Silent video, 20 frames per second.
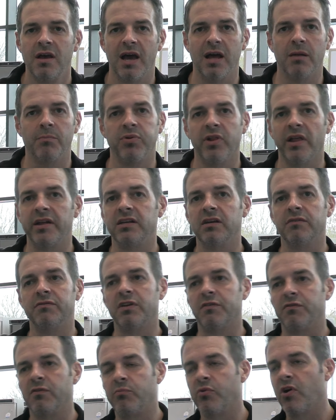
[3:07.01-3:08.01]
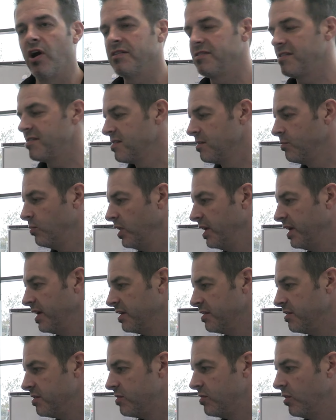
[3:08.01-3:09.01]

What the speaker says: and plenty of different processing blades.